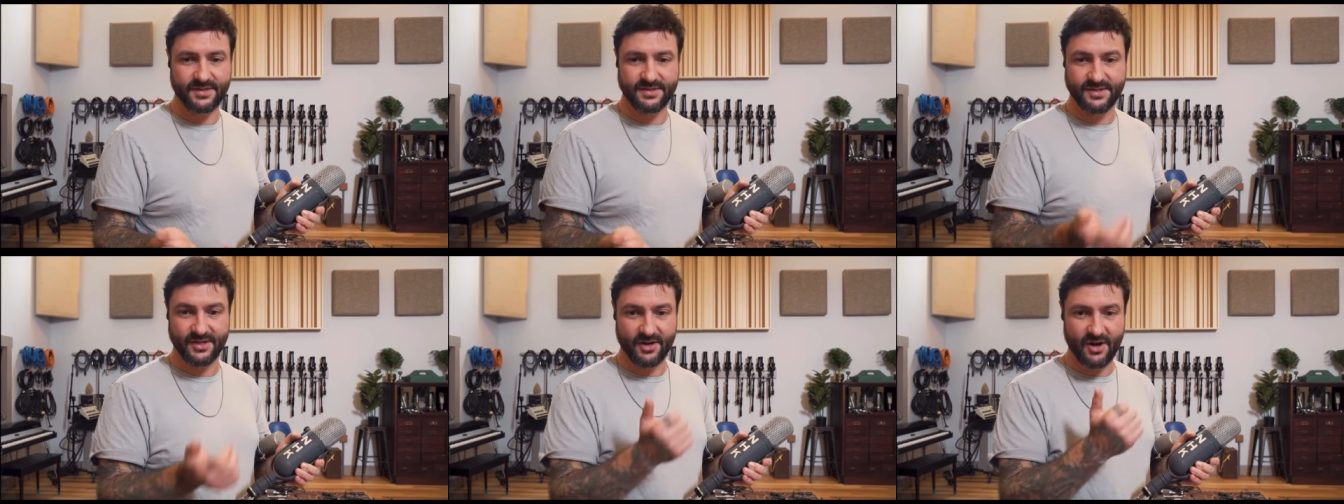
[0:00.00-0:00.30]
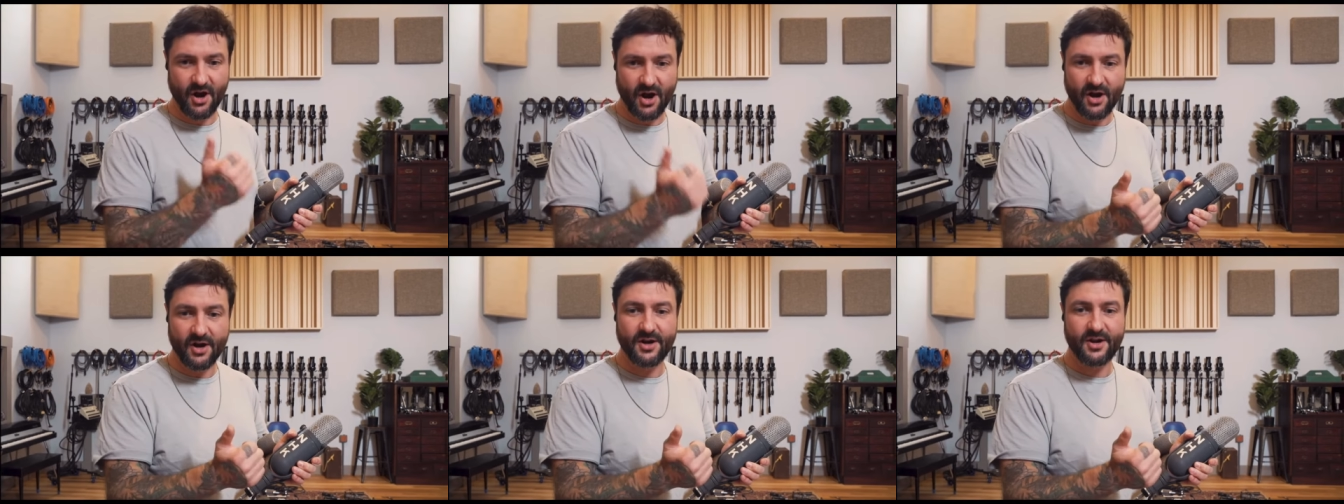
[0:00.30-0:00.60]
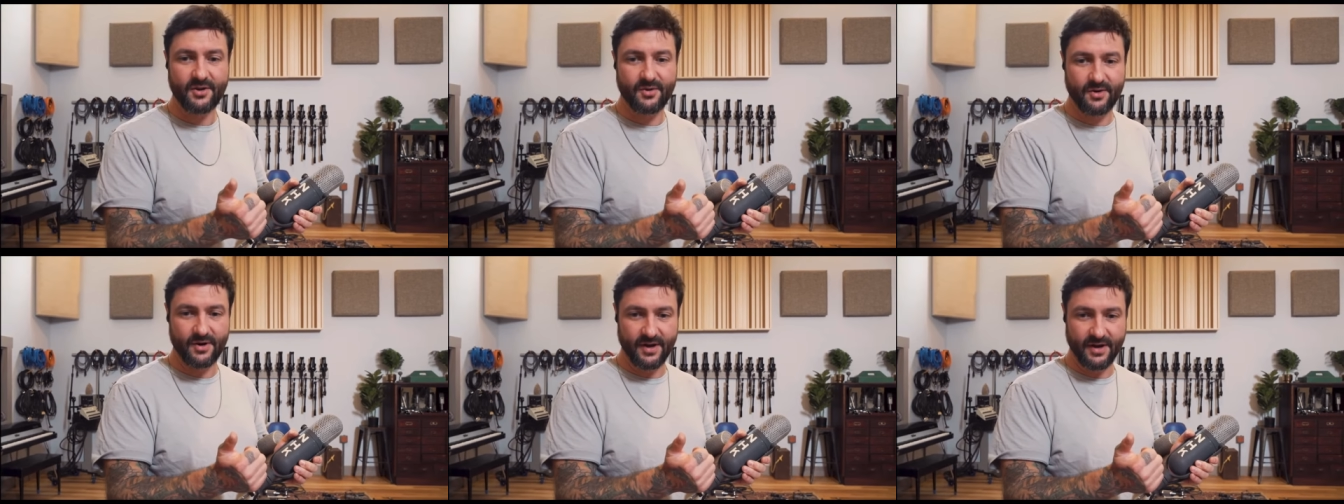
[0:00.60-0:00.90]
It's a
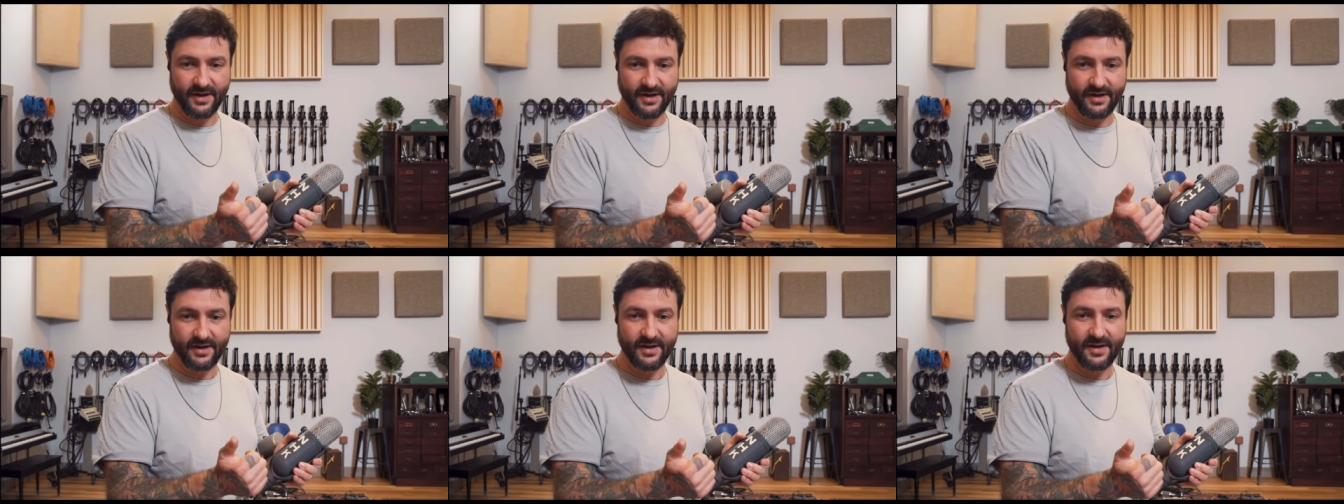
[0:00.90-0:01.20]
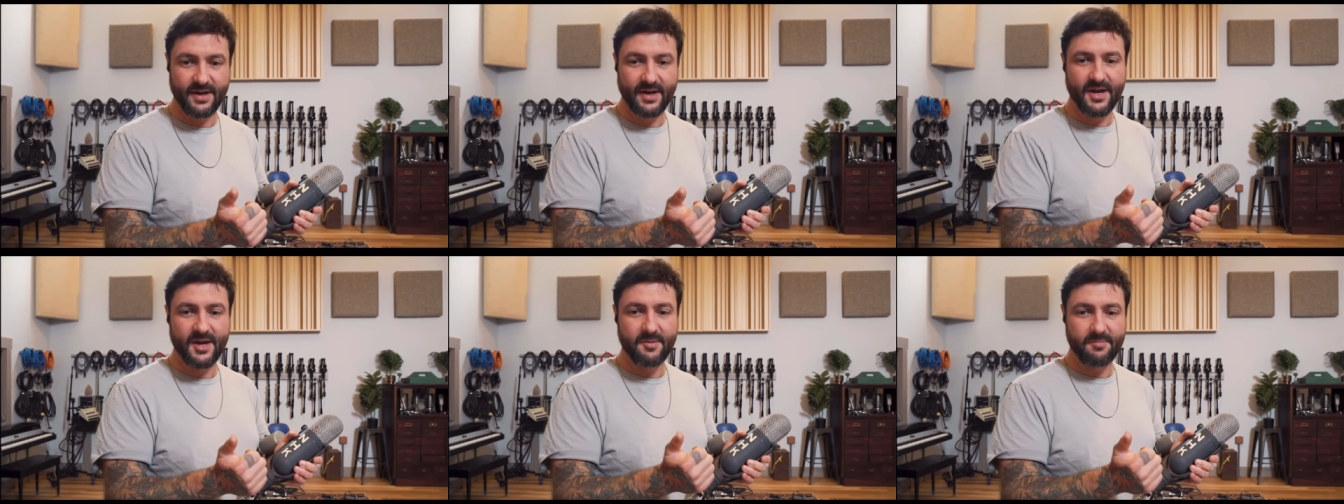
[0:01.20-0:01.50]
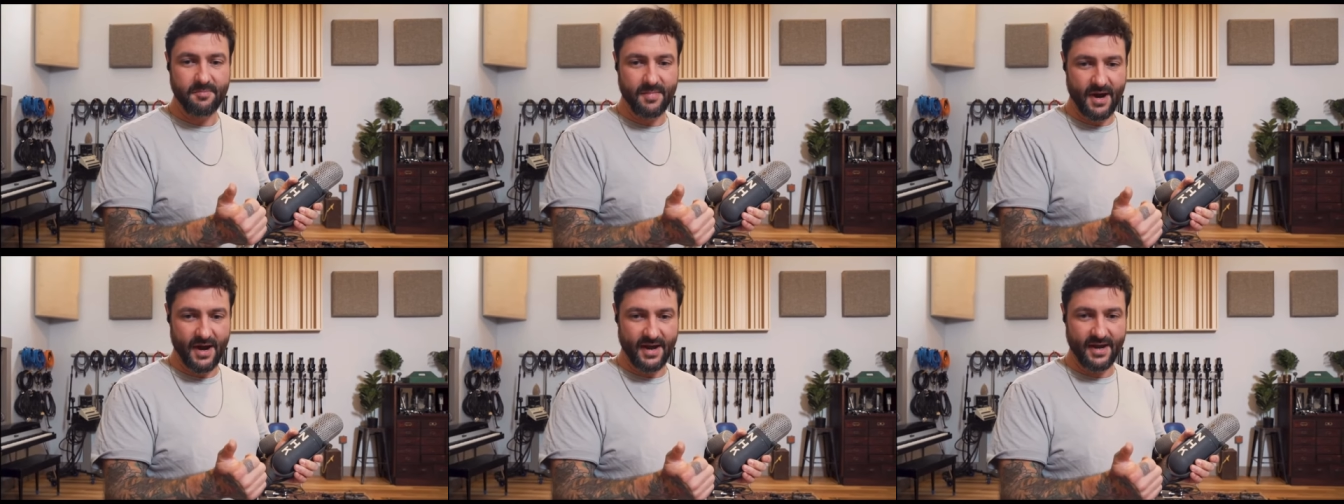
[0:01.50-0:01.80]
cardioid
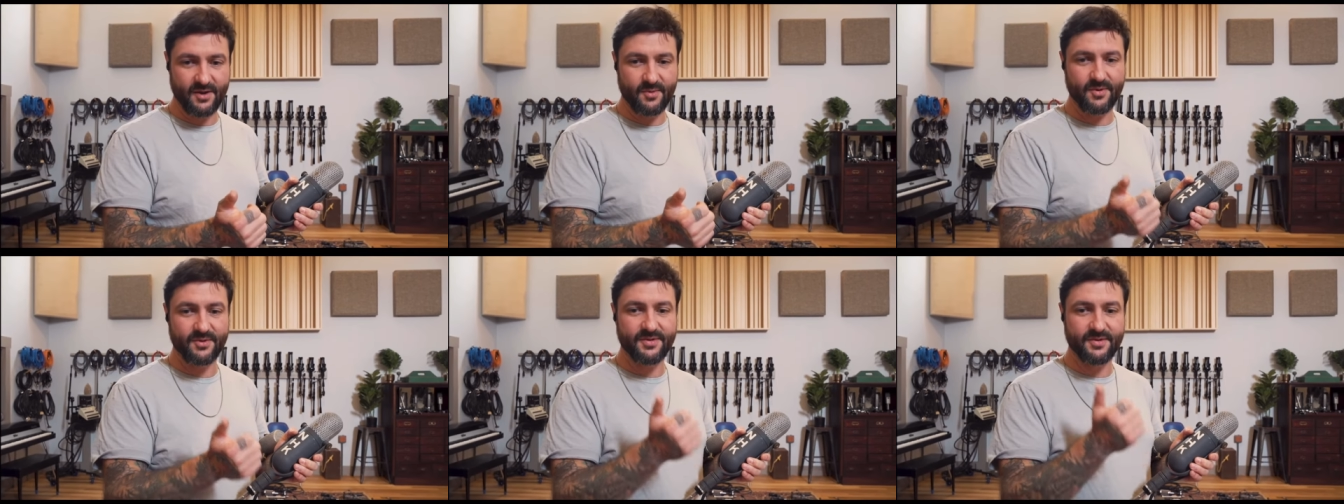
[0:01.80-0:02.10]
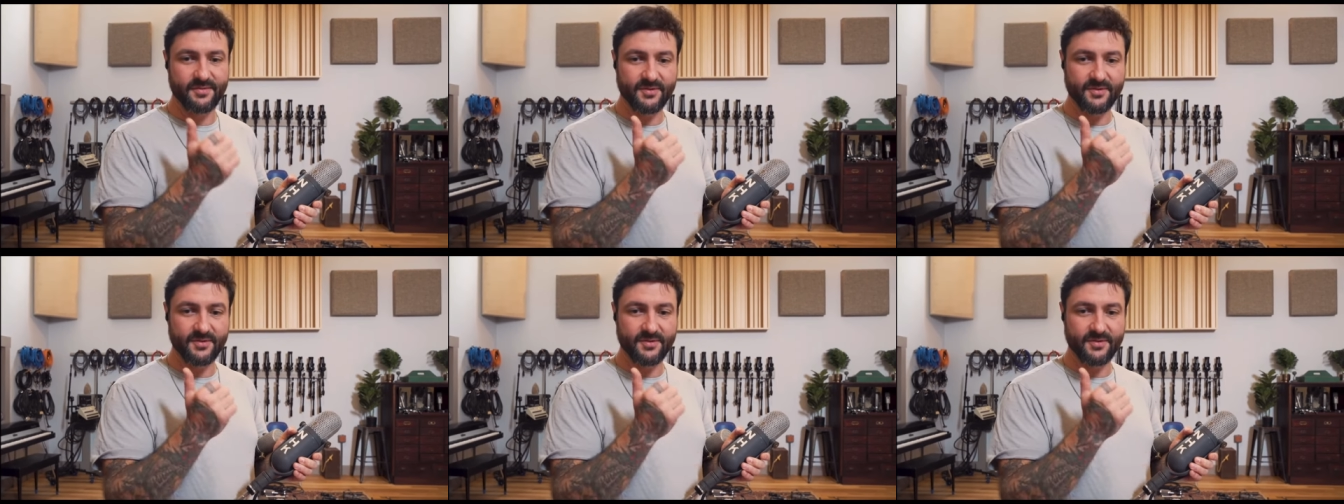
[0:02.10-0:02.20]
mic with